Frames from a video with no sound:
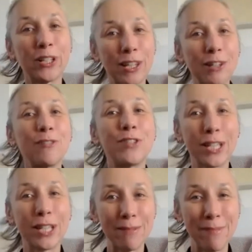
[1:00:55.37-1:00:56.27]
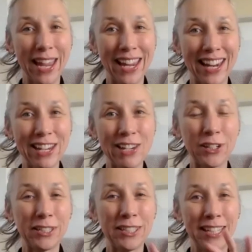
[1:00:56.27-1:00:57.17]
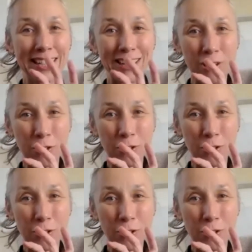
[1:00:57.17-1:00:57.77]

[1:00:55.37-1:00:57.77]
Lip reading: that you've just made, and you're, you know,